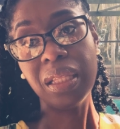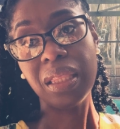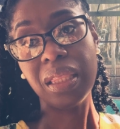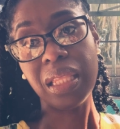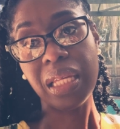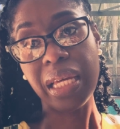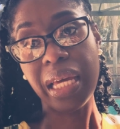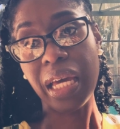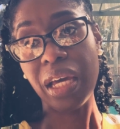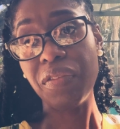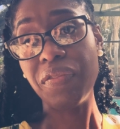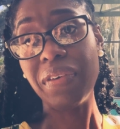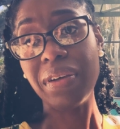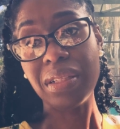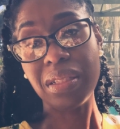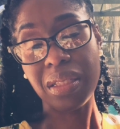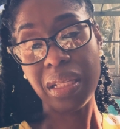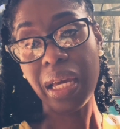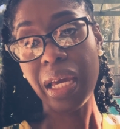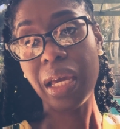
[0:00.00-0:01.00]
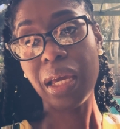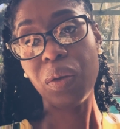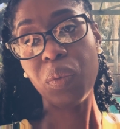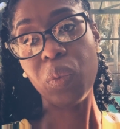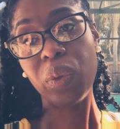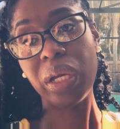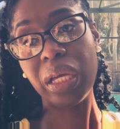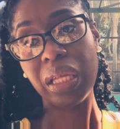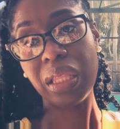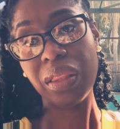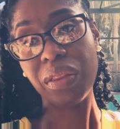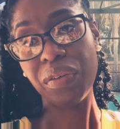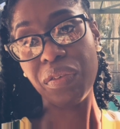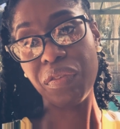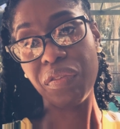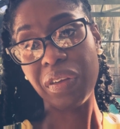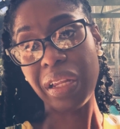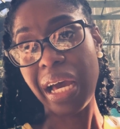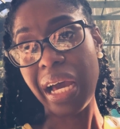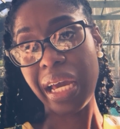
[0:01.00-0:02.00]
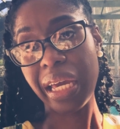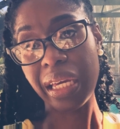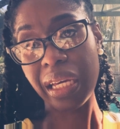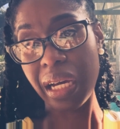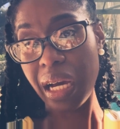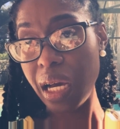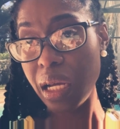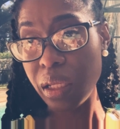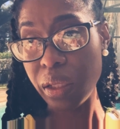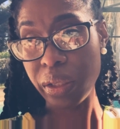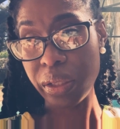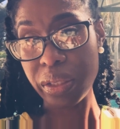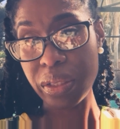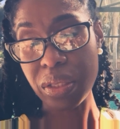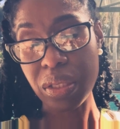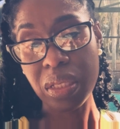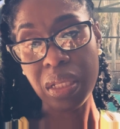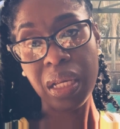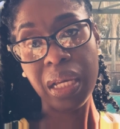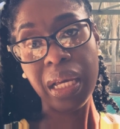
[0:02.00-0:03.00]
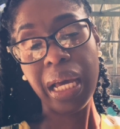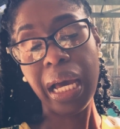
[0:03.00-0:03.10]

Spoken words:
the FSA with flying colors.